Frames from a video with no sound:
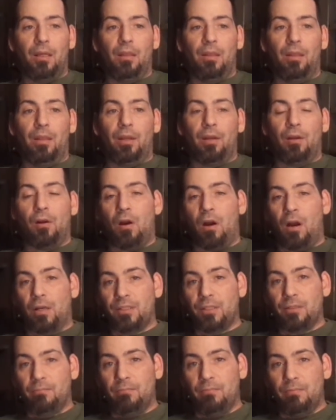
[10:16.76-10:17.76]
they are
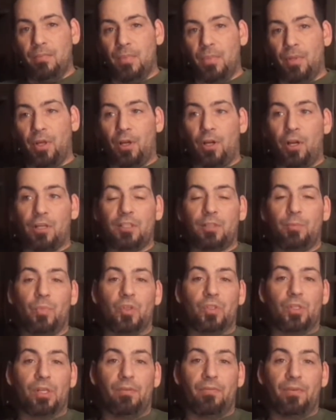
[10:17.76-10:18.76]
awesome. Their customer
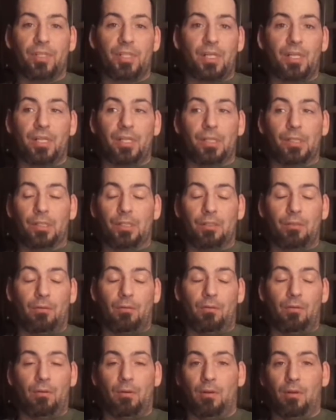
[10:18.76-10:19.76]
service is
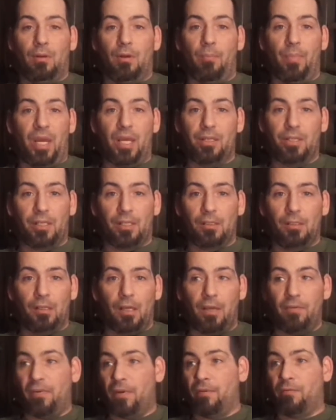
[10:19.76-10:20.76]
amazing.
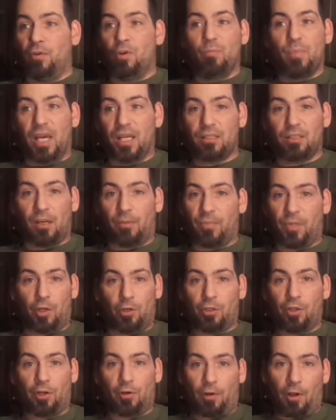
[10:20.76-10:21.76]
Even if you mess up, they'll
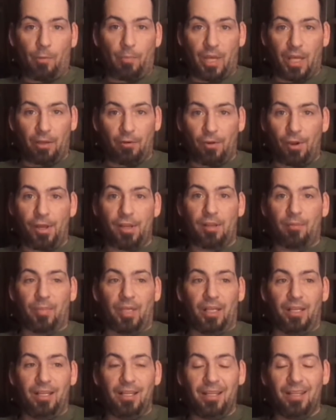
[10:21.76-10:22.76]
turn around and make it right. I
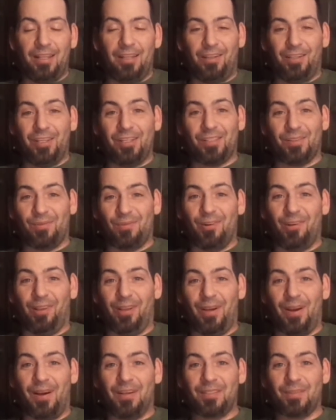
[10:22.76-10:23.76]
mean, they're just
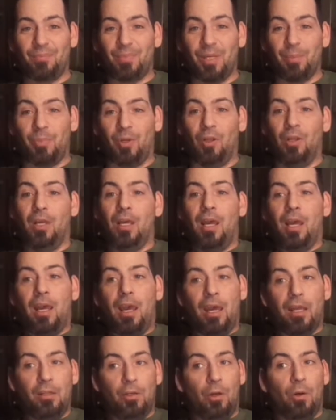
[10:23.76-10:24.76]
really awesome people.
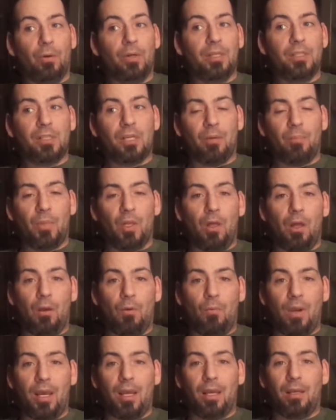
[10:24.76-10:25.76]
And, you know, he's come a long
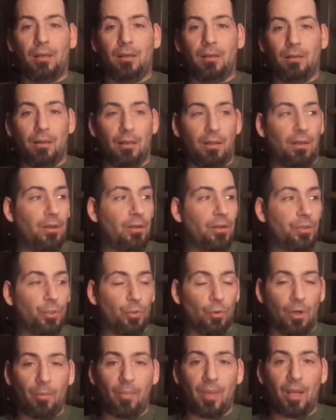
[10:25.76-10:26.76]
way in a
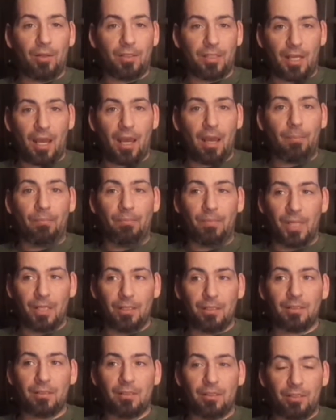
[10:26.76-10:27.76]
short amount of time.
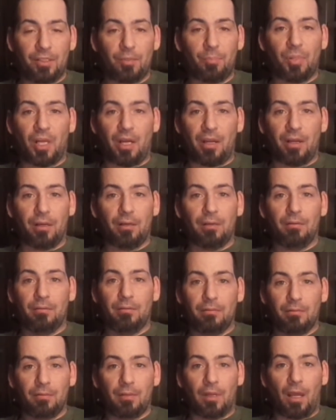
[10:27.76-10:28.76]
He's a player.
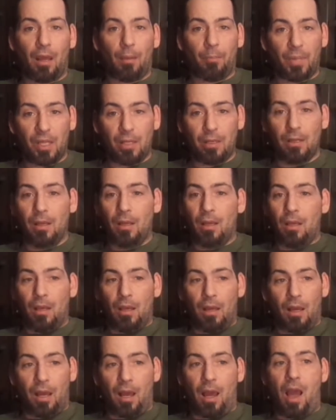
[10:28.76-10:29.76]
I mean,
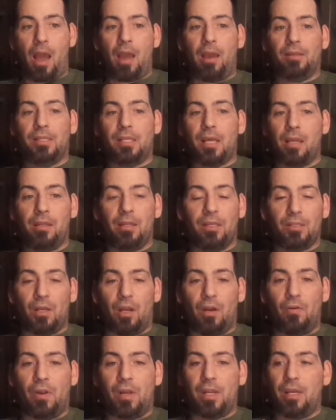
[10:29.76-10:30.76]
I said this
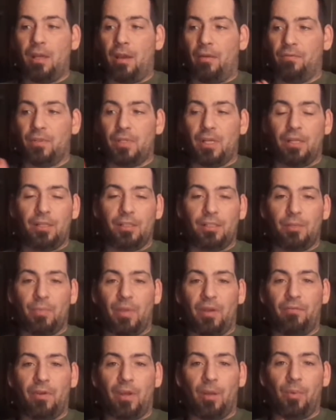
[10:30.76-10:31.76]
already. I've said this to
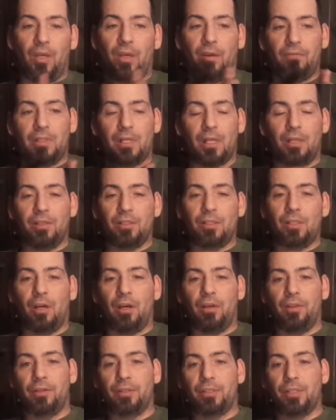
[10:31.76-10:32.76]
my family. I've said this to
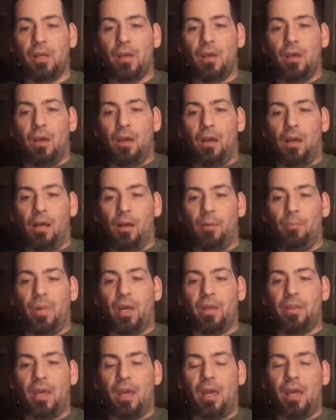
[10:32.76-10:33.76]
others.
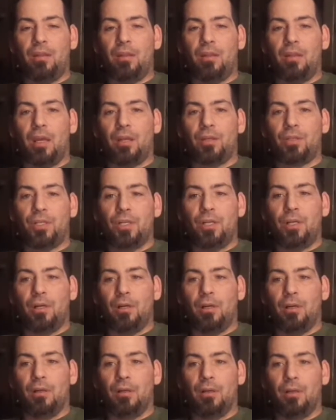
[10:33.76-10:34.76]
By the end of next
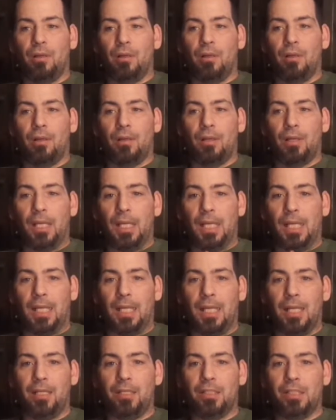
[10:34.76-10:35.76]
year,
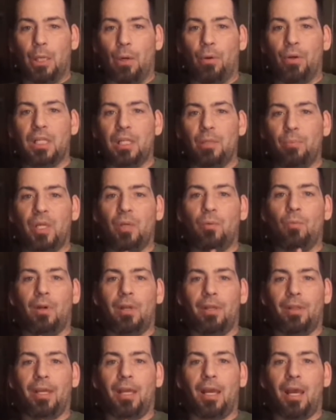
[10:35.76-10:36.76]
he is going to be one
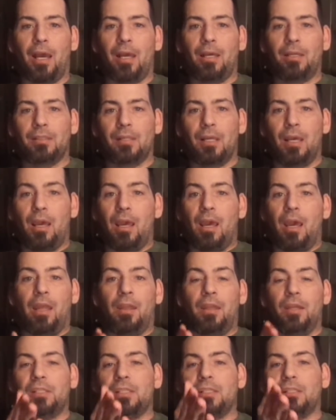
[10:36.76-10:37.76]
of the guys. And
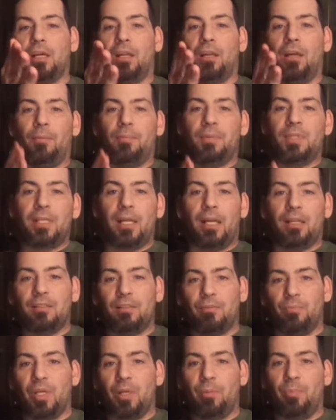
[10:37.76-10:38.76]
this is going to upset
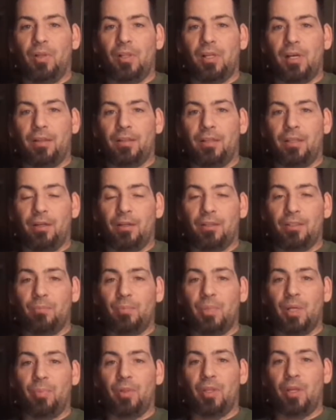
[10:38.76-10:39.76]
some people out there, some
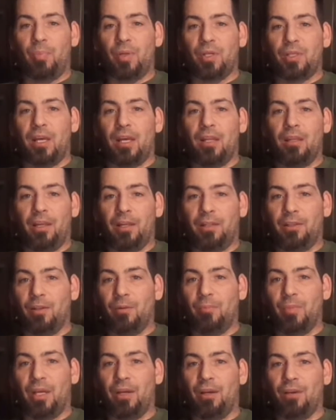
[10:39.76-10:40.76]
people that pretend like they're
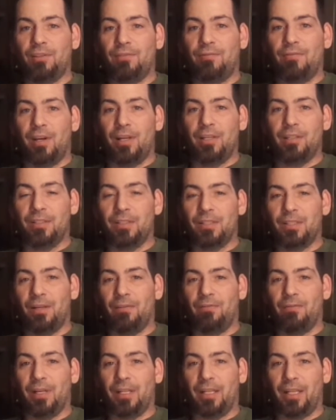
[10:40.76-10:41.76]
Miguel's friends and
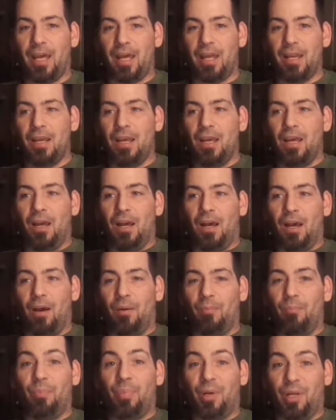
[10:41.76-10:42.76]
stuff like that.
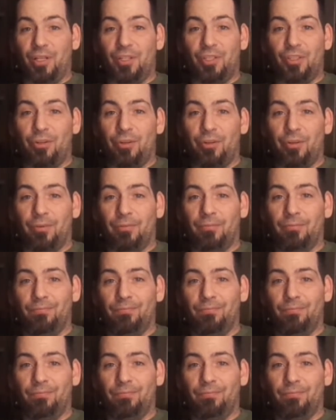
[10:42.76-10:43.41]
But it's true.